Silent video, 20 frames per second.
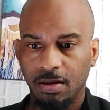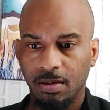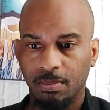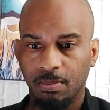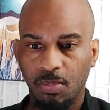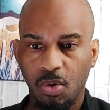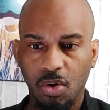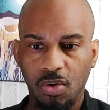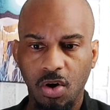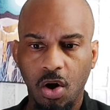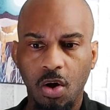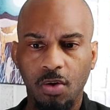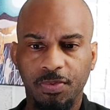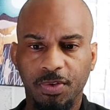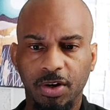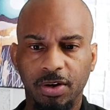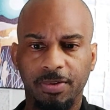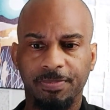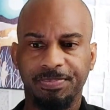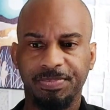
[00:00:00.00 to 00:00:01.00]

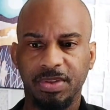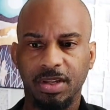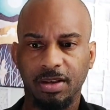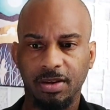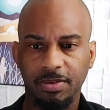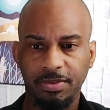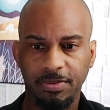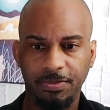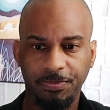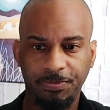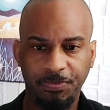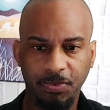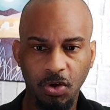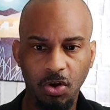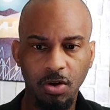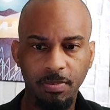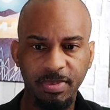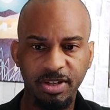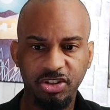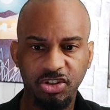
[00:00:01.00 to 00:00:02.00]
Moreover,
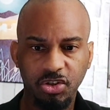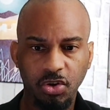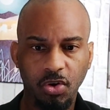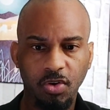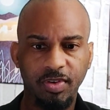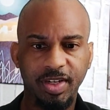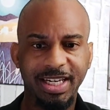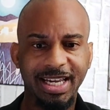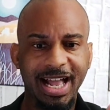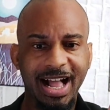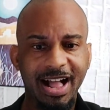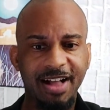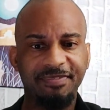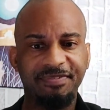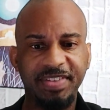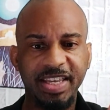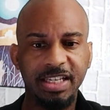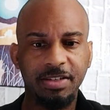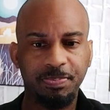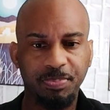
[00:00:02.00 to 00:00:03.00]
full maturity
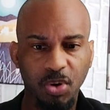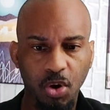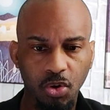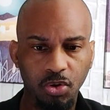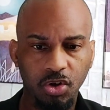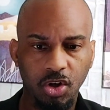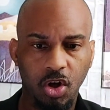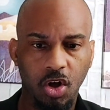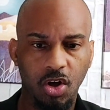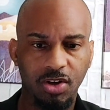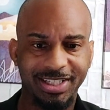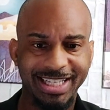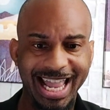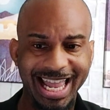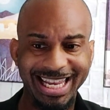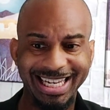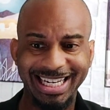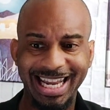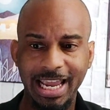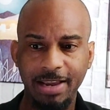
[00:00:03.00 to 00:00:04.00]
of these protocols
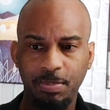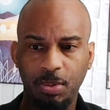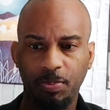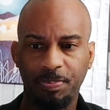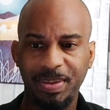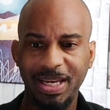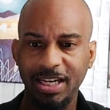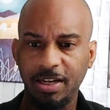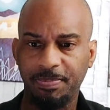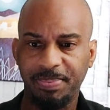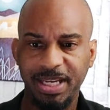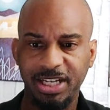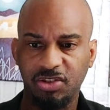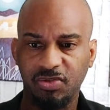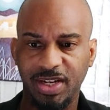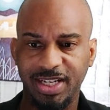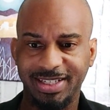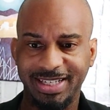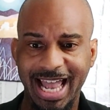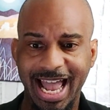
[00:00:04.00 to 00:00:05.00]
that enable P2P
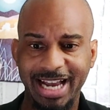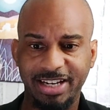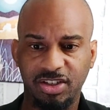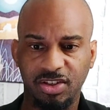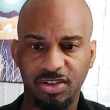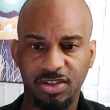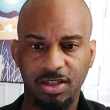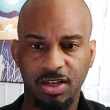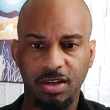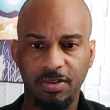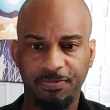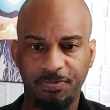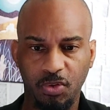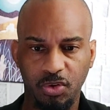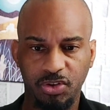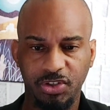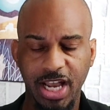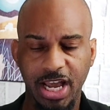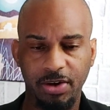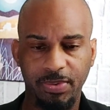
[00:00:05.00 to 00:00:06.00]
transactions could
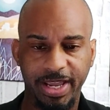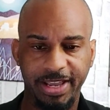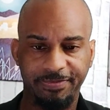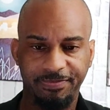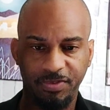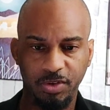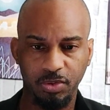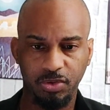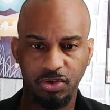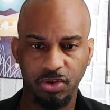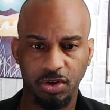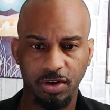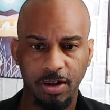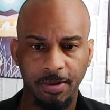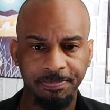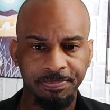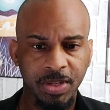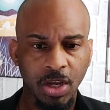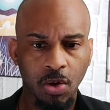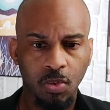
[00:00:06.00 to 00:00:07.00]
foreshadow a future
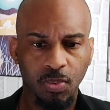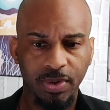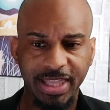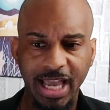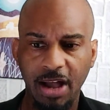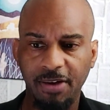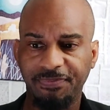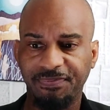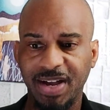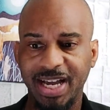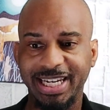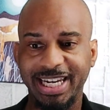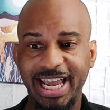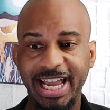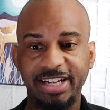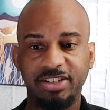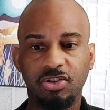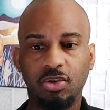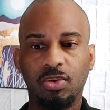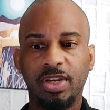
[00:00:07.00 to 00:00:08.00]
without
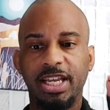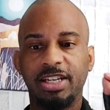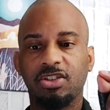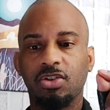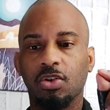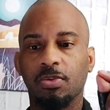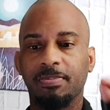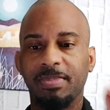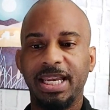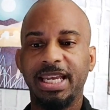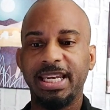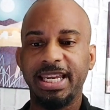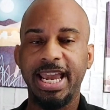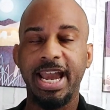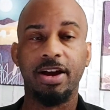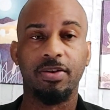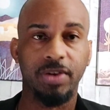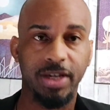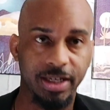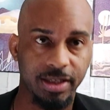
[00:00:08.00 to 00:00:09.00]
financial
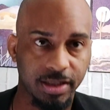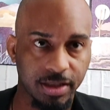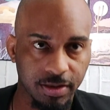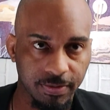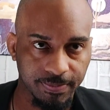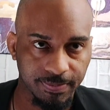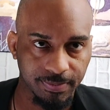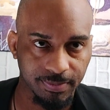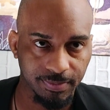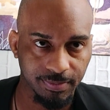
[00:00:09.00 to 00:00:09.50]
intermediaries.